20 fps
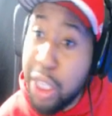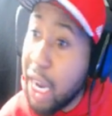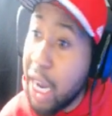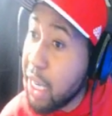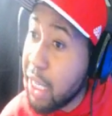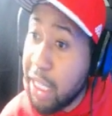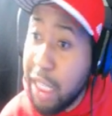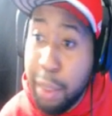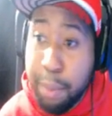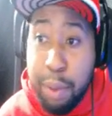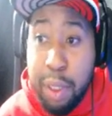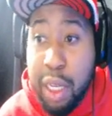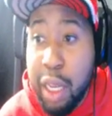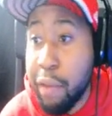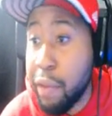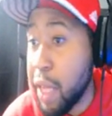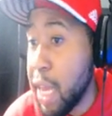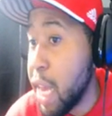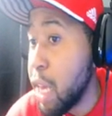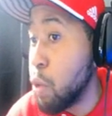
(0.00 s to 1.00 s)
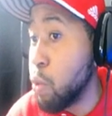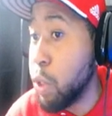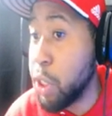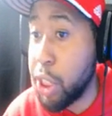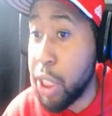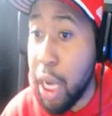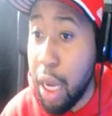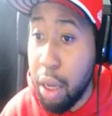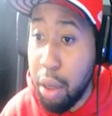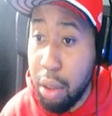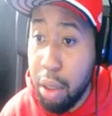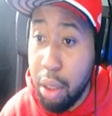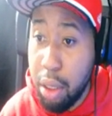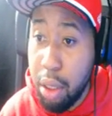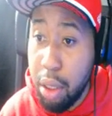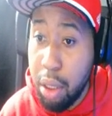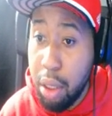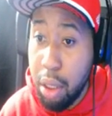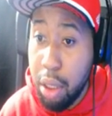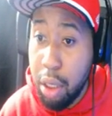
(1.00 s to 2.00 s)
keep it level-headed with y'all.
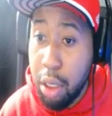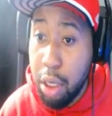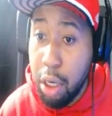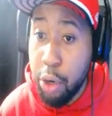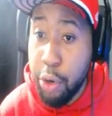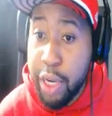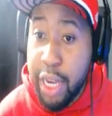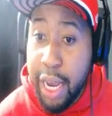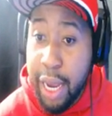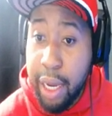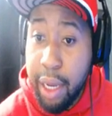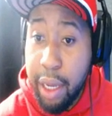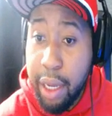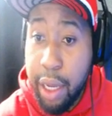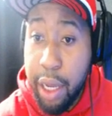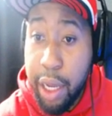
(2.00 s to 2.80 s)
Okay?